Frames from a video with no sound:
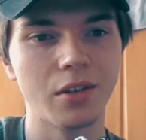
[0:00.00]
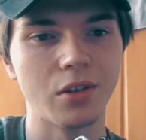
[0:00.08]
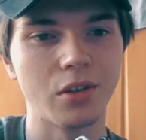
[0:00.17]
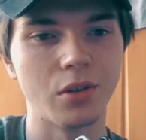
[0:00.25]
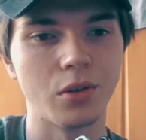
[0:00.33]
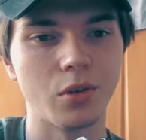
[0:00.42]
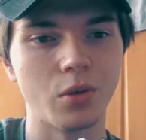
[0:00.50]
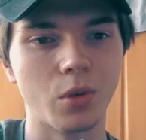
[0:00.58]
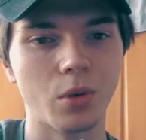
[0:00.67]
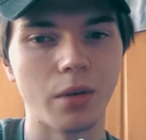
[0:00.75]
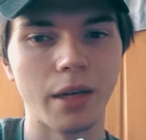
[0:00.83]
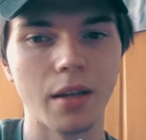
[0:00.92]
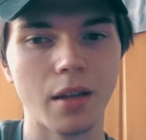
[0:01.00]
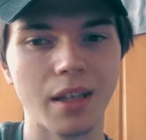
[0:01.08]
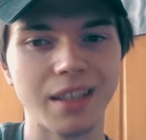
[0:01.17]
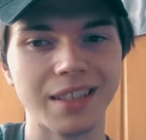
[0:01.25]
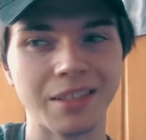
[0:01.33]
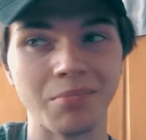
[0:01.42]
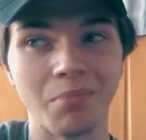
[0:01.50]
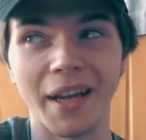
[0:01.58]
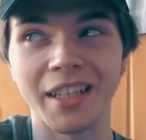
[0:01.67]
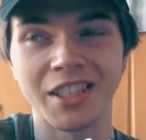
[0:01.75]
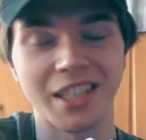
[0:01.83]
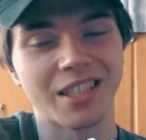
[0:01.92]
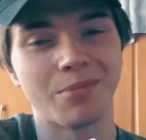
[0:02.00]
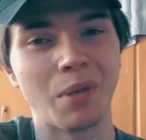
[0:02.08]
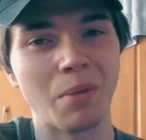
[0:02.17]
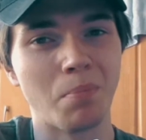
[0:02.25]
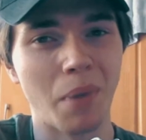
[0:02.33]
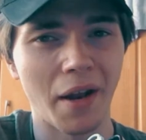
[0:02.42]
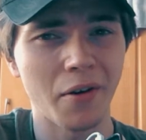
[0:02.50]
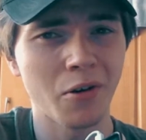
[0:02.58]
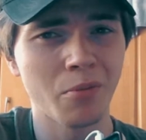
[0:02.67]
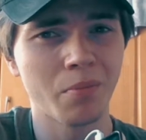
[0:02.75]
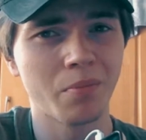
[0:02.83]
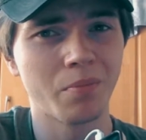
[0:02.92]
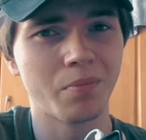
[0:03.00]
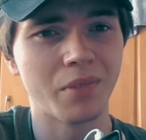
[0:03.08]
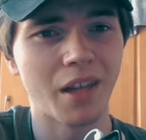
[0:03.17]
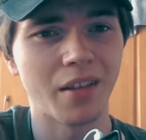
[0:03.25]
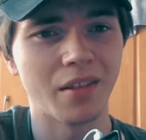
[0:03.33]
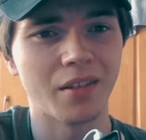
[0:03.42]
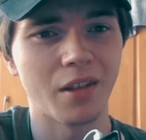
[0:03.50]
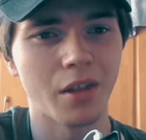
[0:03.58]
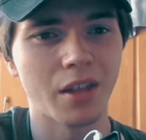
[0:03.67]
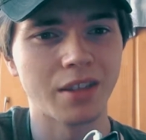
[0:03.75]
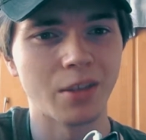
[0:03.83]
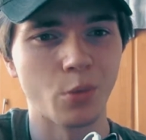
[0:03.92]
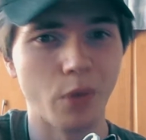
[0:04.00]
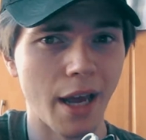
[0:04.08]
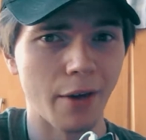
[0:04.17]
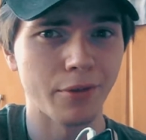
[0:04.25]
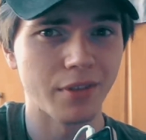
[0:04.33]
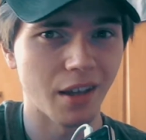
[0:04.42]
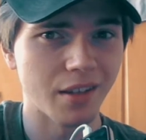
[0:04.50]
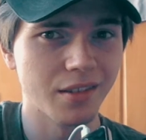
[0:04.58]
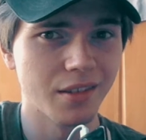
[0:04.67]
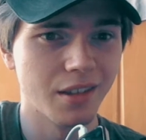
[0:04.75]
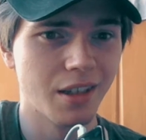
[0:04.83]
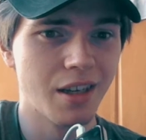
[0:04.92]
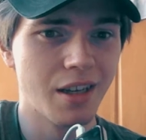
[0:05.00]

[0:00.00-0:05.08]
to to create things that might just be better than the things that we have done,